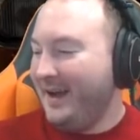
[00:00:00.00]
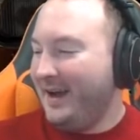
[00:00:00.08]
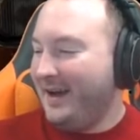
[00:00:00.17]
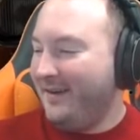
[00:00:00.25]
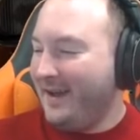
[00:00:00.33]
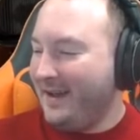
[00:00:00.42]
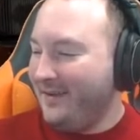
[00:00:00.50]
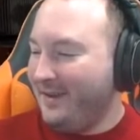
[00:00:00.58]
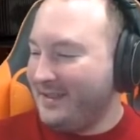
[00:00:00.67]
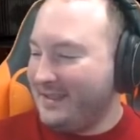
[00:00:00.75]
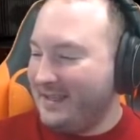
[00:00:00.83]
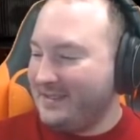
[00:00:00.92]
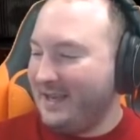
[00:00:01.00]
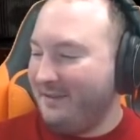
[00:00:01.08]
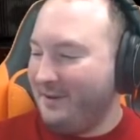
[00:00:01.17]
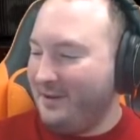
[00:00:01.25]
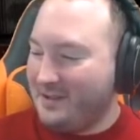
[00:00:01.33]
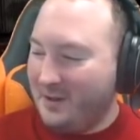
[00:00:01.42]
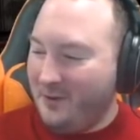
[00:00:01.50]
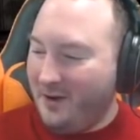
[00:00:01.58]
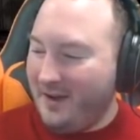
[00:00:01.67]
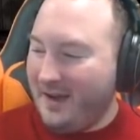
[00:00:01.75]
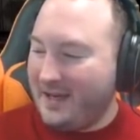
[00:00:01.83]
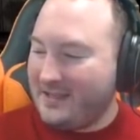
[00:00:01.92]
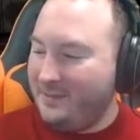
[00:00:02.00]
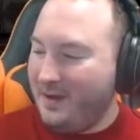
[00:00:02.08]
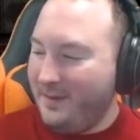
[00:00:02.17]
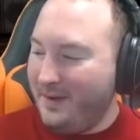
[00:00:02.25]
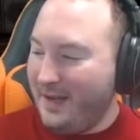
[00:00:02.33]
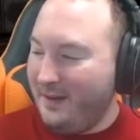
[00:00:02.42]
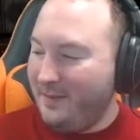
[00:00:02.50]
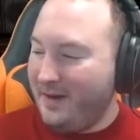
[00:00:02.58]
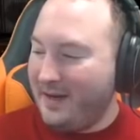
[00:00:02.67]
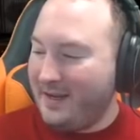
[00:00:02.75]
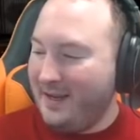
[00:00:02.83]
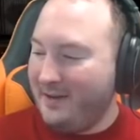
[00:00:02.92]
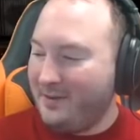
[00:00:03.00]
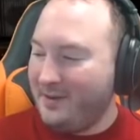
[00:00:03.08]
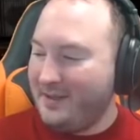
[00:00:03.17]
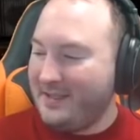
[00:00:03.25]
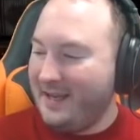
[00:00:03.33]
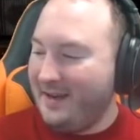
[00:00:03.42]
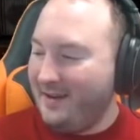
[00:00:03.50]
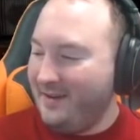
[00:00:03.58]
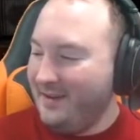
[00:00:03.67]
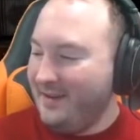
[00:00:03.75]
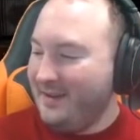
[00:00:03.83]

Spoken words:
Anyways, it says definitely using wall hacks and maybe an aimbot. Can't really tell.